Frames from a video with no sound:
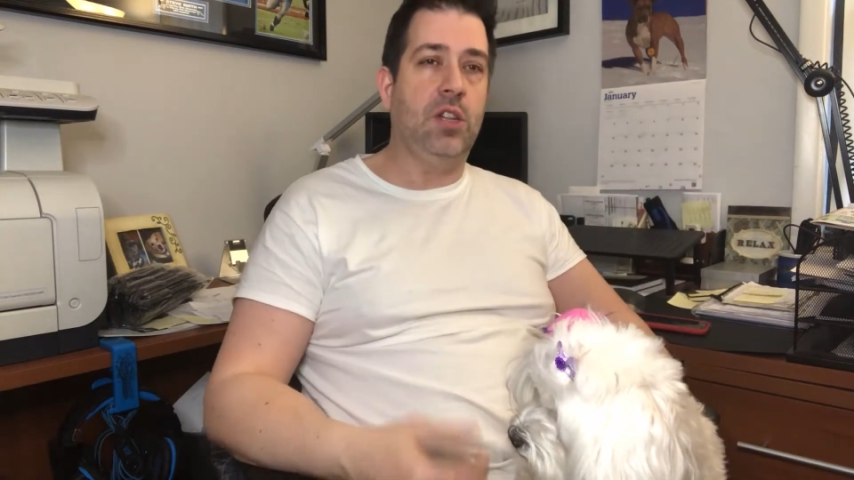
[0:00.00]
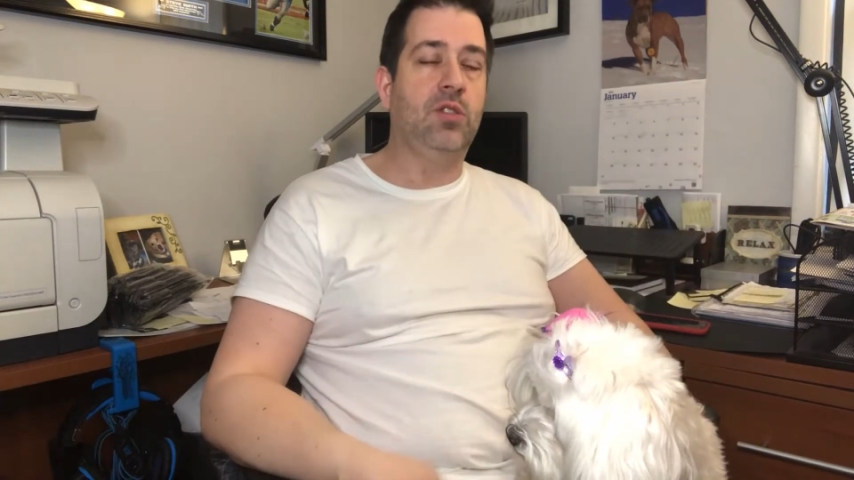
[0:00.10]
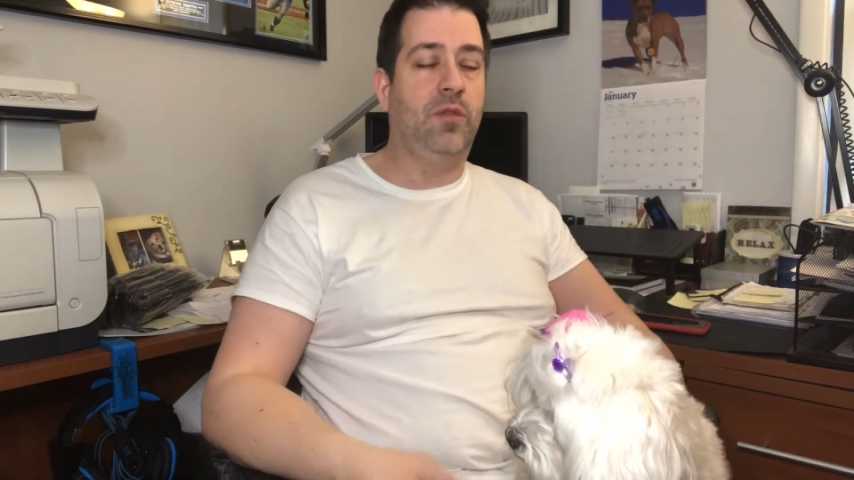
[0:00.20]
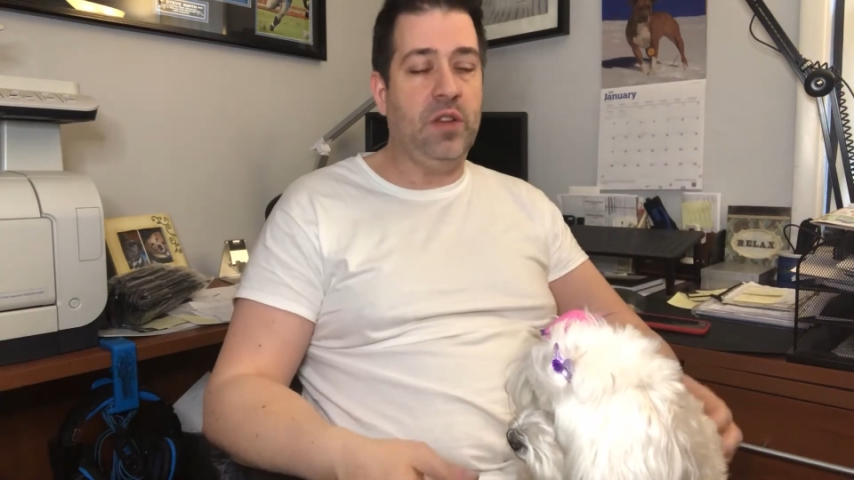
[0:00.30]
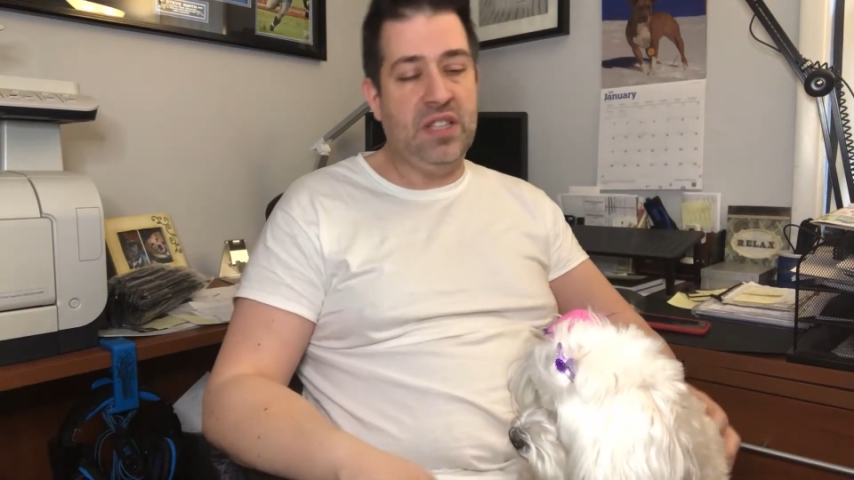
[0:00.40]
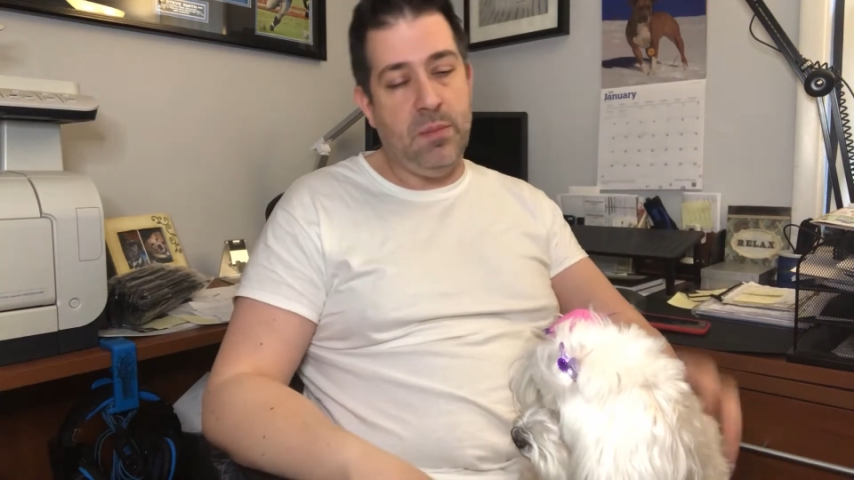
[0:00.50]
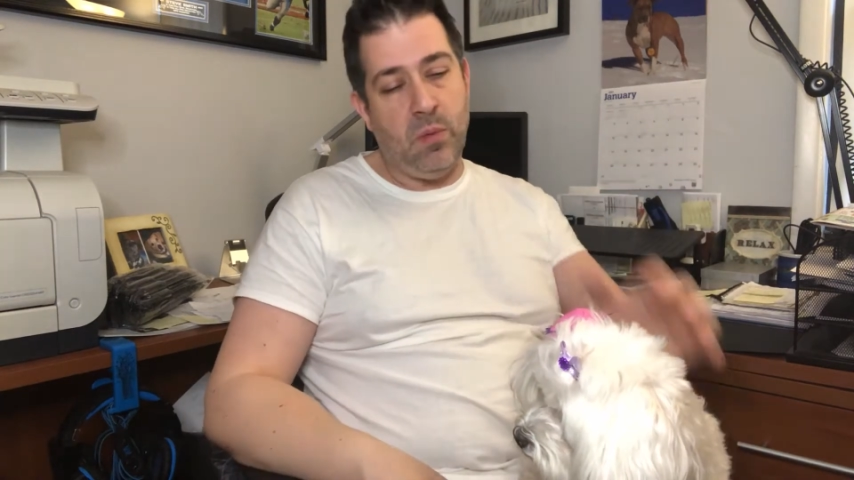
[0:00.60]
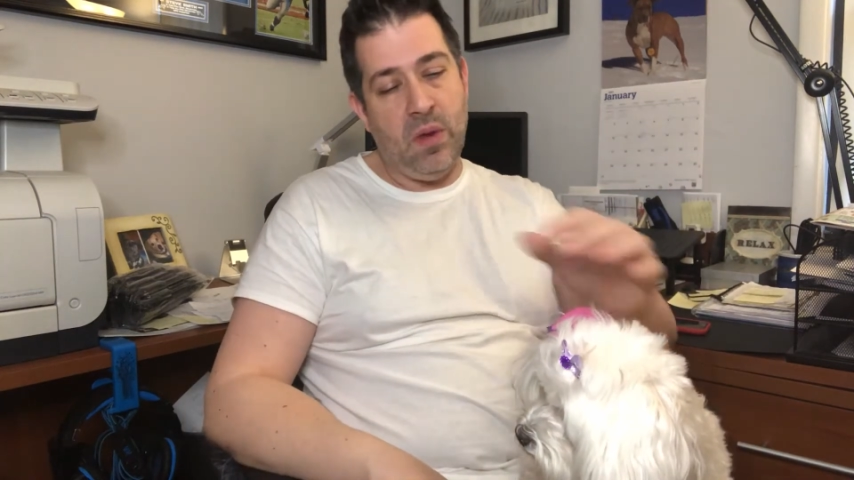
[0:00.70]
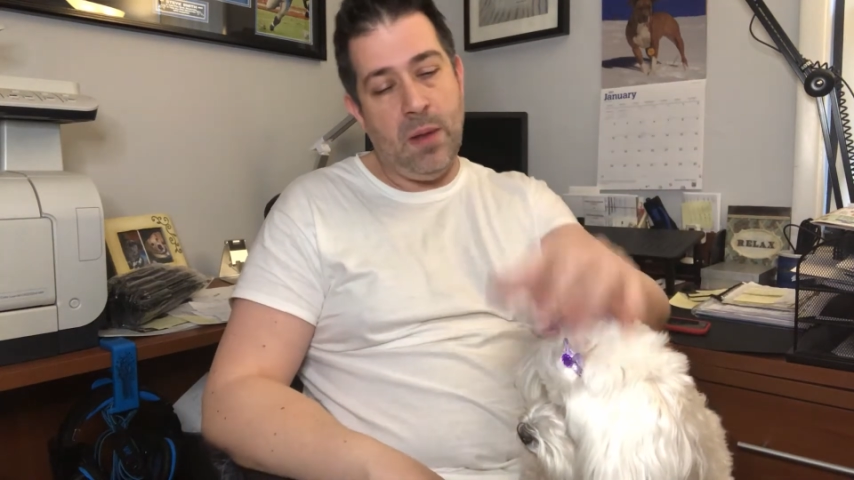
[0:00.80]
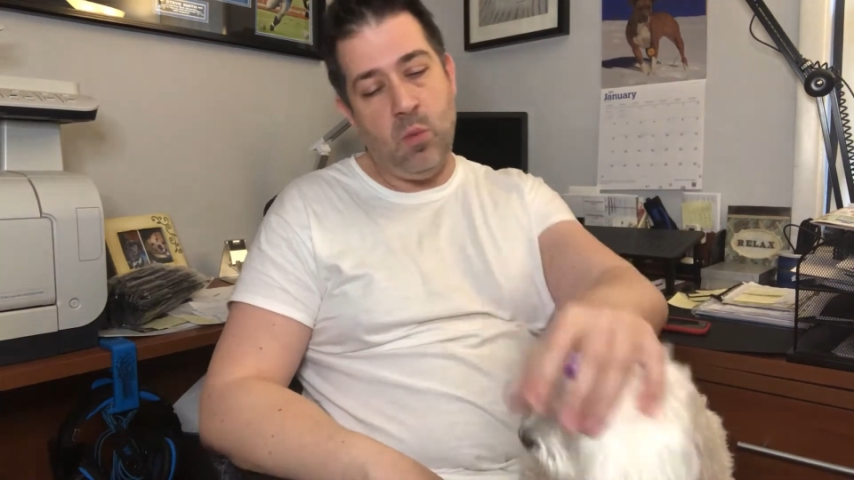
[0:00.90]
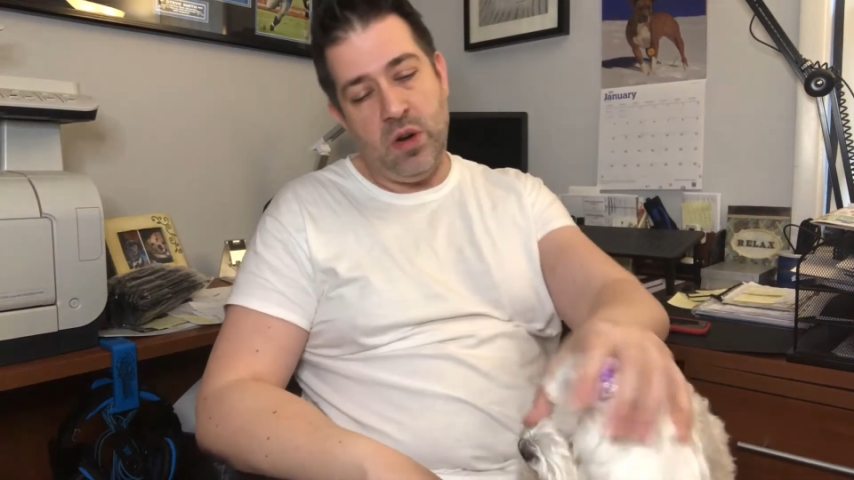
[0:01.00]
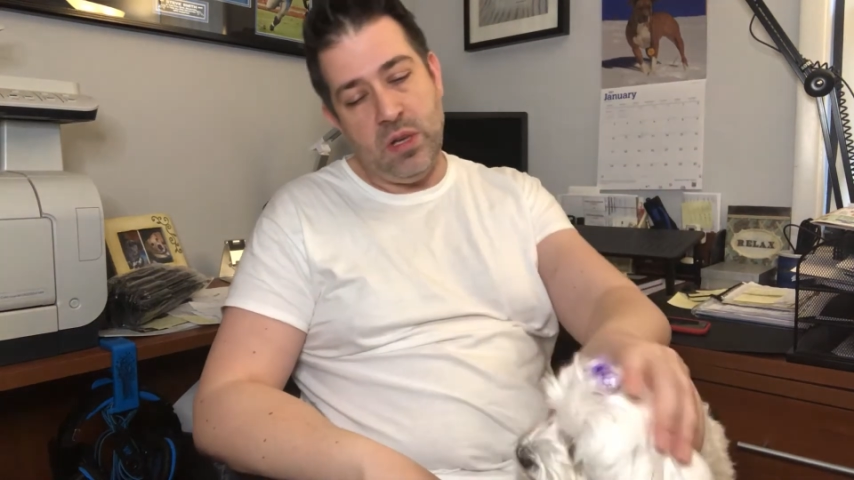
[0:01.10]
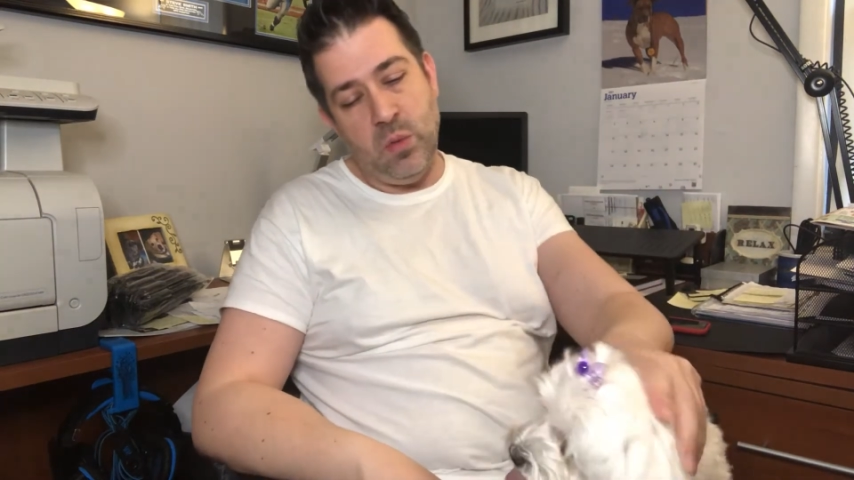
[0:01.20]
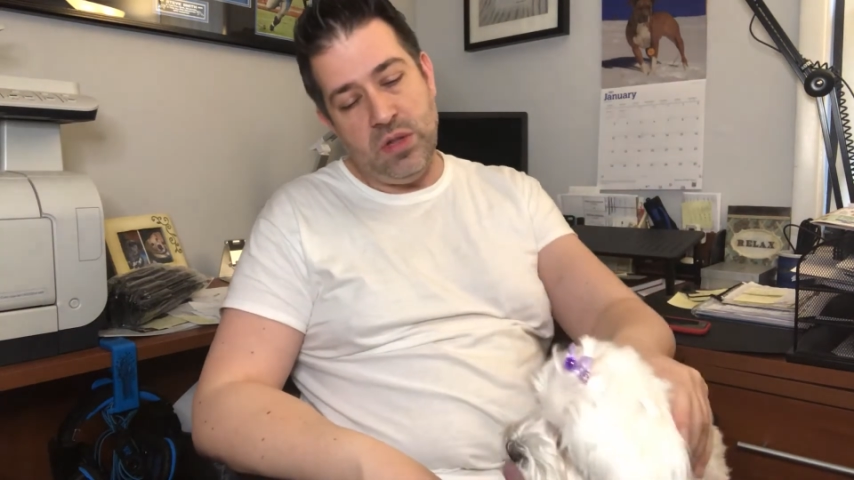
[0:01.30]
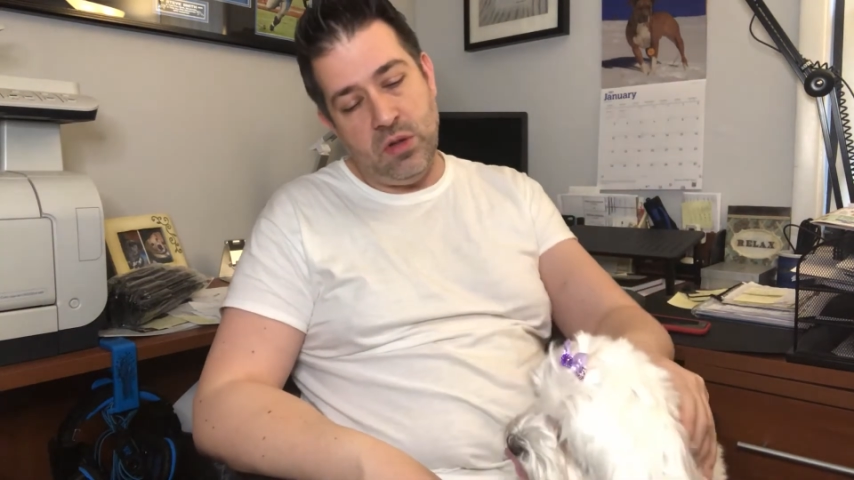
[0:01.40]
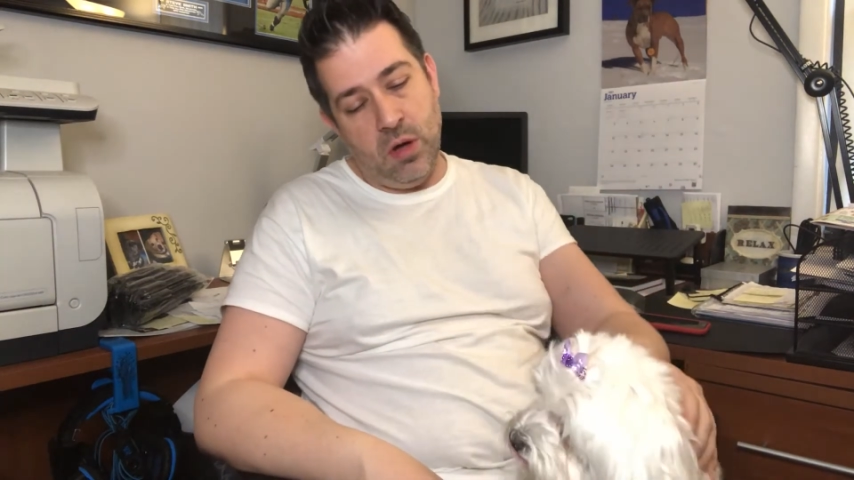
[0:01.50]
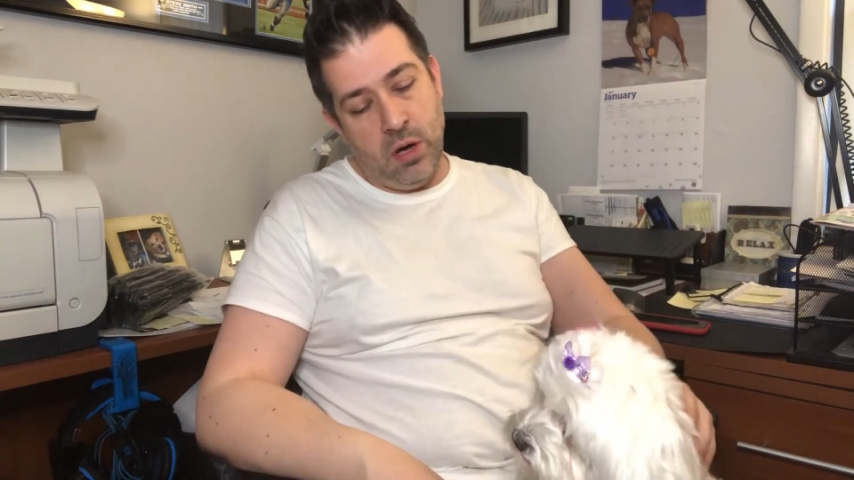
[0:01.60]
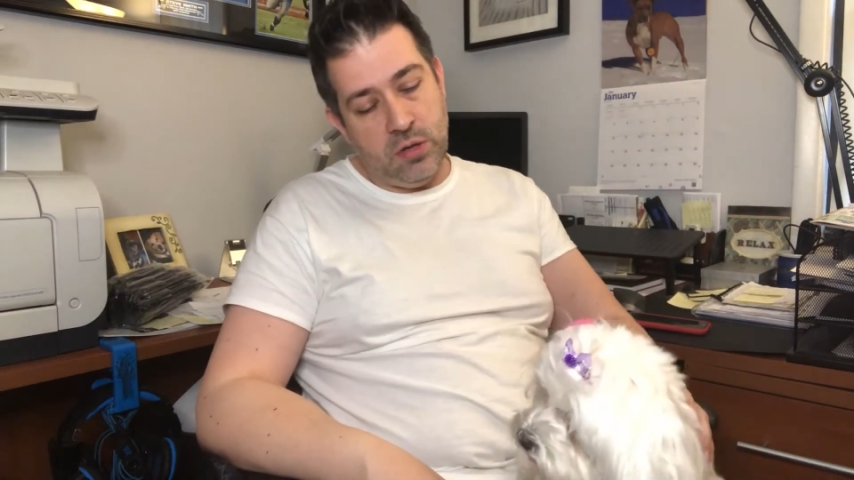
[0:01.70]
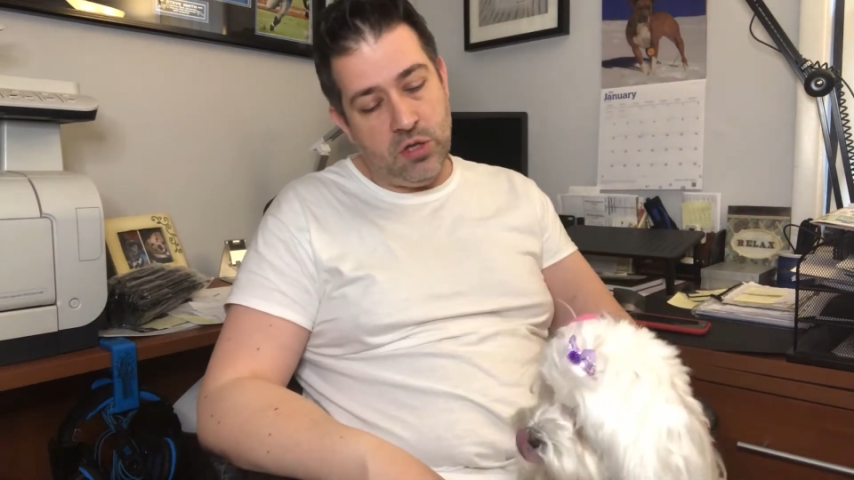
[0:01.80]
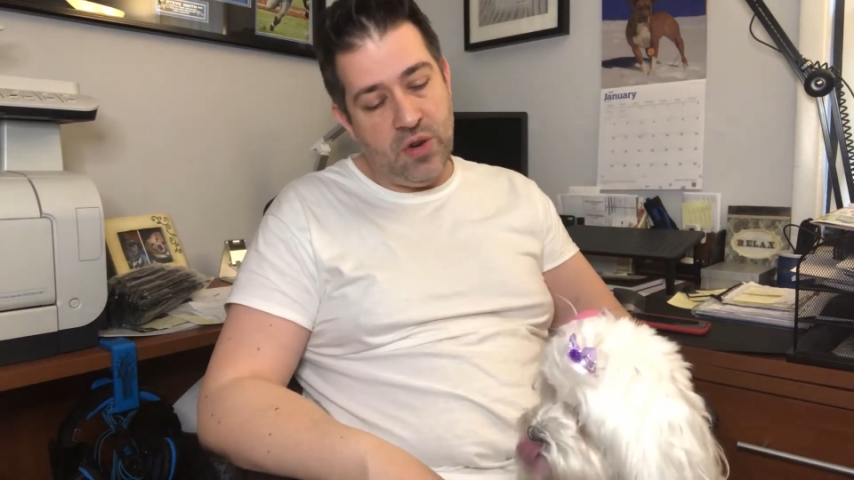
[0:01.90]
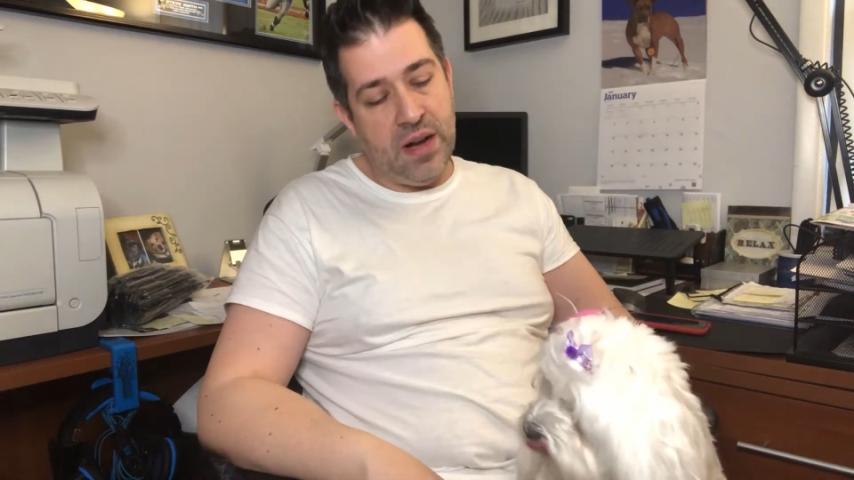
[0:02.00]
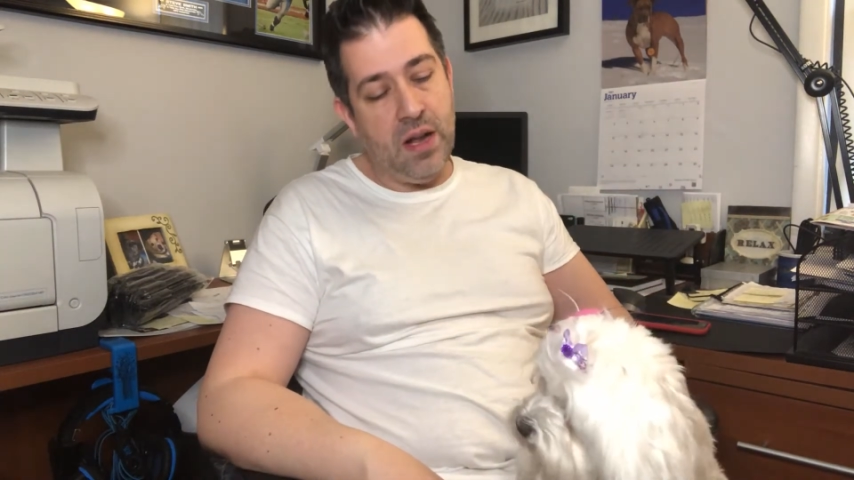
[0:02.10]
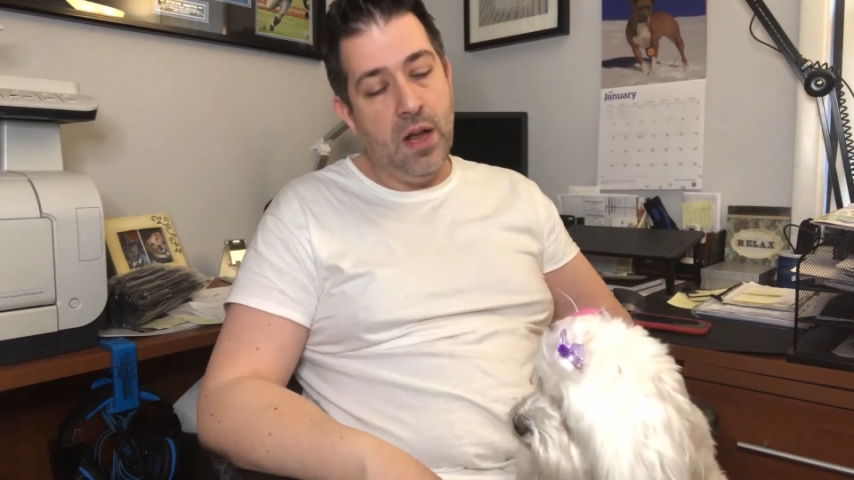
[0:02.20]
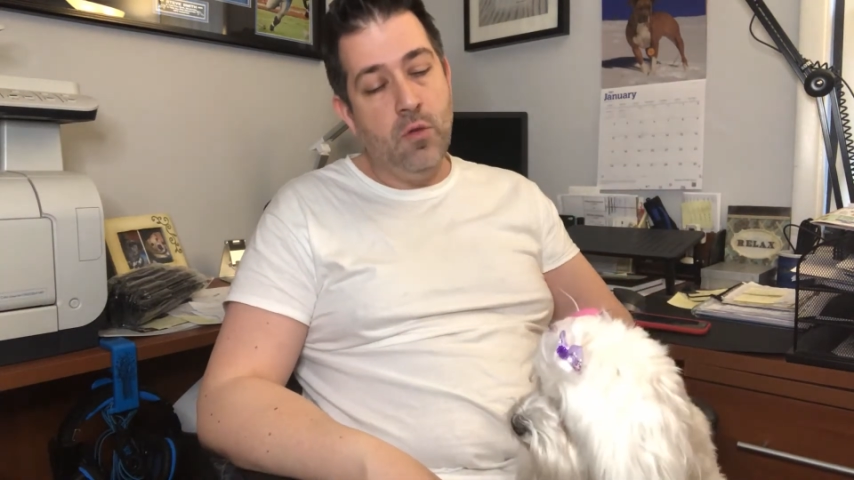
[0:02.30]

So for example, when I'm working with the dog to try to